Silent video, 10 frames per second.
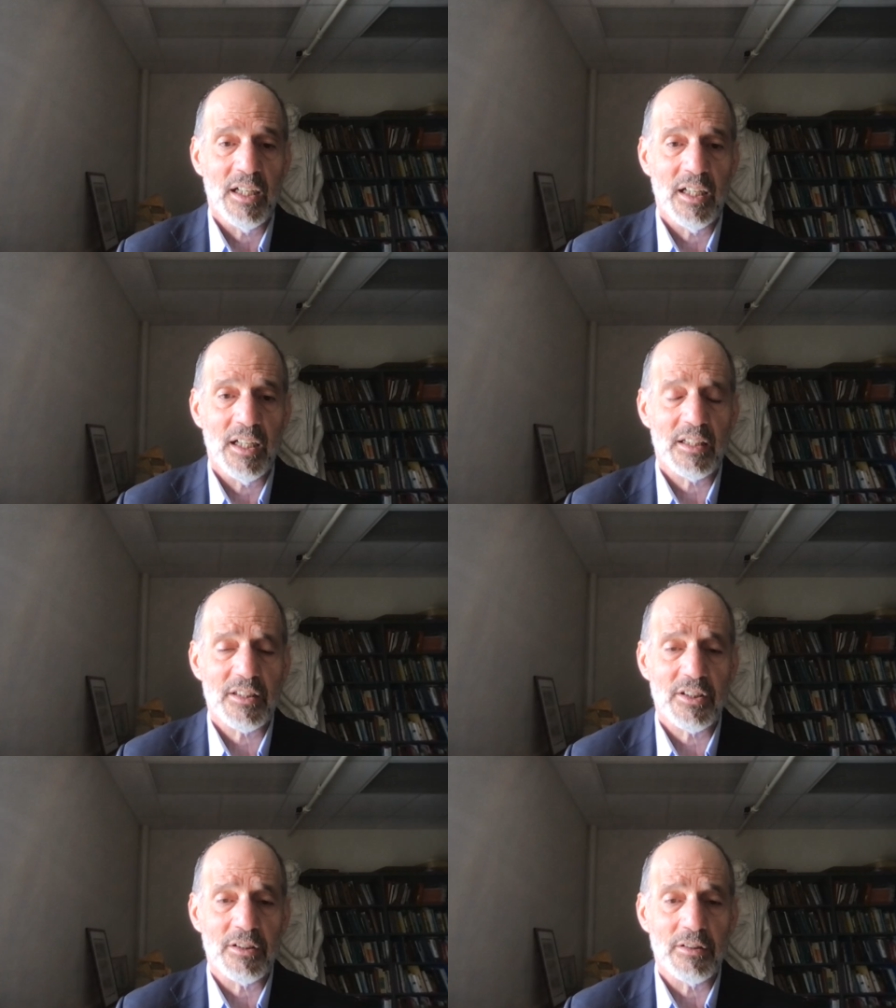
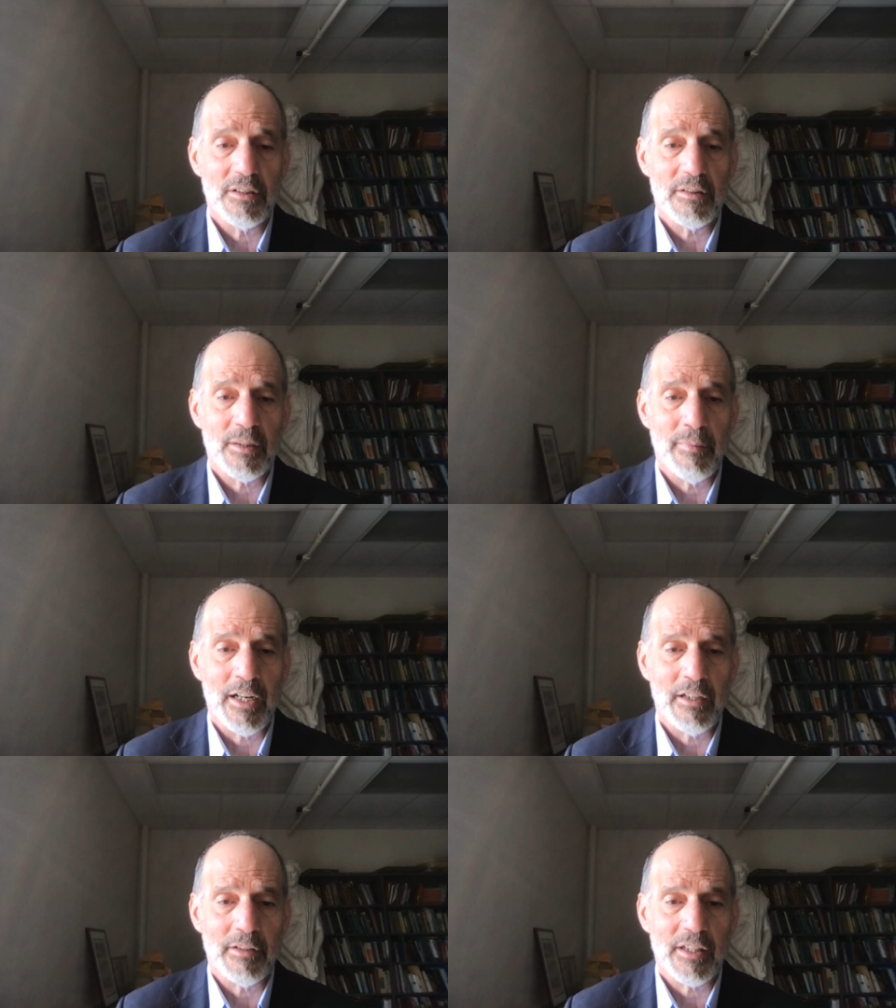to
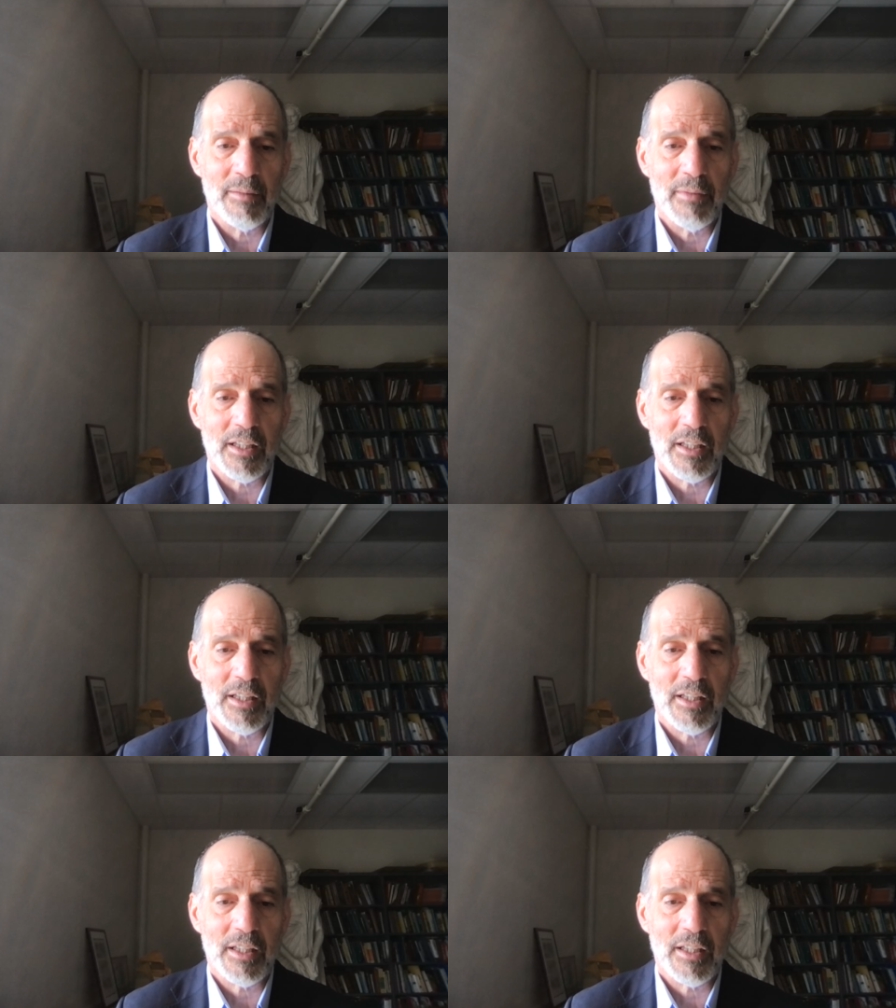marry with him.